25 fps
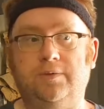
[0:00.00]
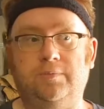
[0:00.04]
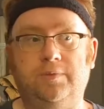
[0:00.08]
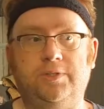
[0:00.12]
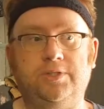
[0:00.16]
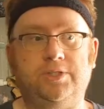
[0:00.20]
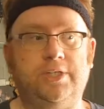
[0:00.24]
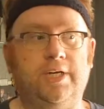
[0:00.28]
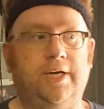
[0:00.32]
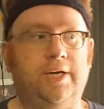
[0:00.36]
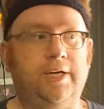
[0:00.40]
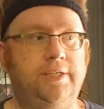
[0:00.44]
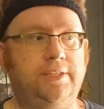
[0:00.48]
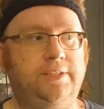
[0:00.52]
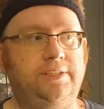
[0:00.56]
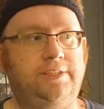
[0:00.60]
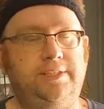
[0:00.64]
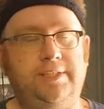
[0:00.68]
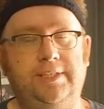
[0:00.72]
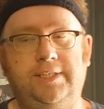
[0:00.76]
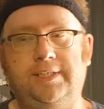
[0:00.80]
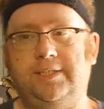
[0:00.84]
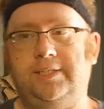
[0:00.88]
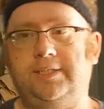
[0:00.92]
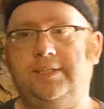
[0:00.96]
which I
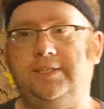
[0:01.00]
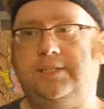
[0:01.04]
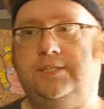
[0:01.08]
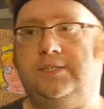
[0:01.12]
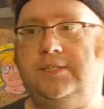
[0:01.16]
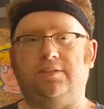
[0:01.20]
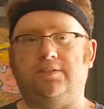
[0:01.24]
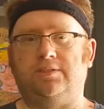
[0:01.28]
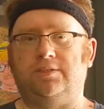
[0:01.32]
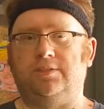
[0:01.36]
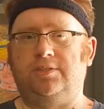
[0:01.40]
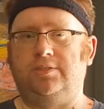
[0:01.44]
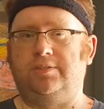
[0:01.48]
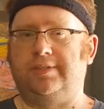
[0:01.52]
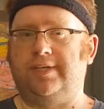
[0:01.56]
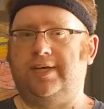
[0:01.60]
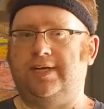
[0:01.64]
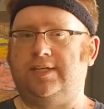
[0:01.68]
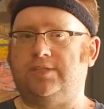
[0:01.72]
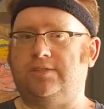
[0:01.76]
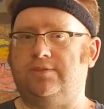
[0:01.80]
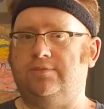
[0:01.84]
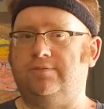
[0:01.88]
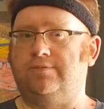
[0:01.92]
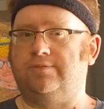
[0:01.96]
did
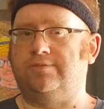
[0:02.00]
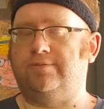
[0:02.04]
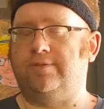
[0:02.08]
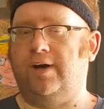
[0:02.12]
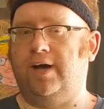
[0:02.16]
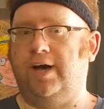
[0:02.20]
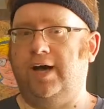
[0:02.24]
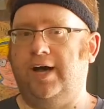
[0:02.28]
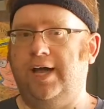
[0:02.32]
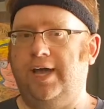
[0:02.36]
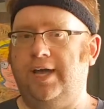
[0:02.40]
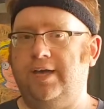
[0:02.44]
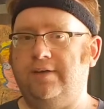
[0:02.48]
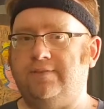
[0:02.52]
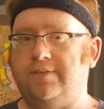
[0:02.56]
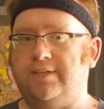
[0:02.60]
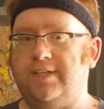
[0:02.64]
2005.